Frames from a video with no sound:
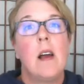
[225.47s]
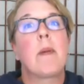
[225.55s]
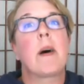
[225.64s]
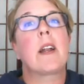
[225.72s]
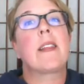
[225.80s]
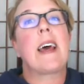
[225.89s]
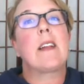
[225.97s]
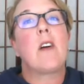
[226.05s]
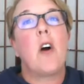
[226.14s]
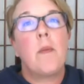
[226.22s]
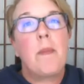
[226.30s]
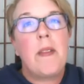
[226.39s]
but that
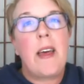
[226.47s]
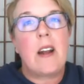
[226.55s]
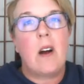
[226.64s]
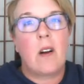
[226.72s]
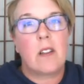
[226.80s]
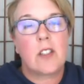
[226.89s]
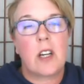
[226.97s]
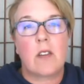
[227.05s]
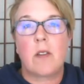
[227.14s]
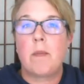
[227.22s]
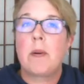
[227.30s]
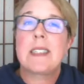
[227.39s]
open that heart
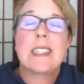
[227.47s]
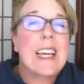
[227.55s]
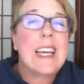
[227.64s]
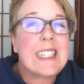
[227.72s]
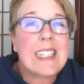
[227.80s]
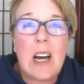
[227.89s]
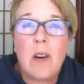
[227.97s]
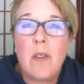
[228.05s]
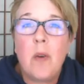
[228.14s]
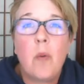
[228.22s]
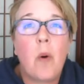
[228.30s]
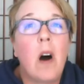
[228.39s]
chakra put take down
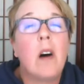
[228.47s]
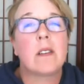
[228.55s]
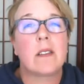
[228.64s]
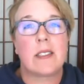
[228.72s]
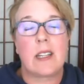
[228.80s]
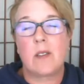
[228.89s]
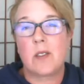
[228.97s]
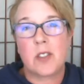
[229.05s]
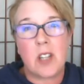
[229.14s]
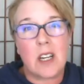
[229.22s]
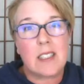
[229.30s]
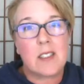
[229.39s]
the walls that are
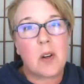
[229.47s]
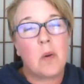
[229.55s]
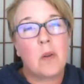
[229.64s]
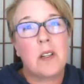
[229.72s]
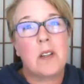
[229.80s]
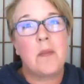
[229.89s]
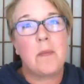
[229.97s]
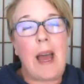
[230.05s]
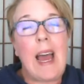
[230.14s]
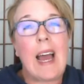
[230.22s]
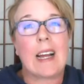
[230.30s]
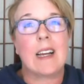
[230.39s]
just holding you
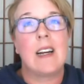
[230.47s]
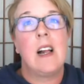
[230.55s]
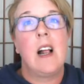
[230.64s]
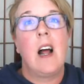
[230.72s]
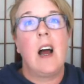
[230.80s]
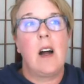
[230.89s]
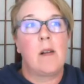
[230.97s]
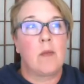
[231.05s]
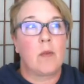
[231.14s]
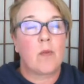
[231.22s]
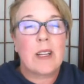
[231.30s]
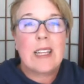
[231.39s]
back um,
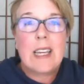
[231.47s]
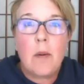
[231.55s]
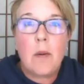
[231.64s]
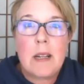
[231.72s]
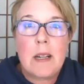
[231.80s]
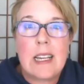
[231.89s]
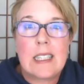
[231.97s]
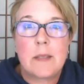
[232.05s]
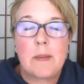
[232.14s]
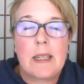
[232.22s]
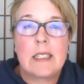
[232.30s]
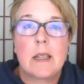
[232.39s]
really opening that
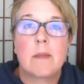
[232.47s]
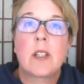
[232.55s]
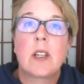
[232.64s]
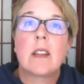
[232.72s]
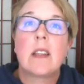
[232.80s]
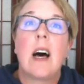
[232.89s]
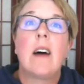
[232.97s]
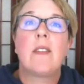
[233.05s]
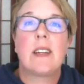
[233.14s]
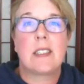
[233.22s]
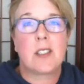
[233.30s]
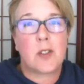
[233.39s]
space up to love
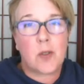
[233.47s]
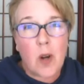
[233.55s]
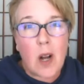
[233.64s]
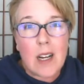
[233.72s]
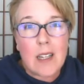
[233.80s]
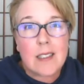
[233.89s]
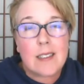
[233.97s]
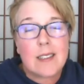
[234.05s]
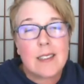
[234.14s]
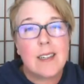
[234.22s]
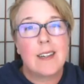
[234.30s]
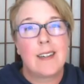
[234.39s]
and to
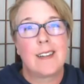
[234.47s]
trust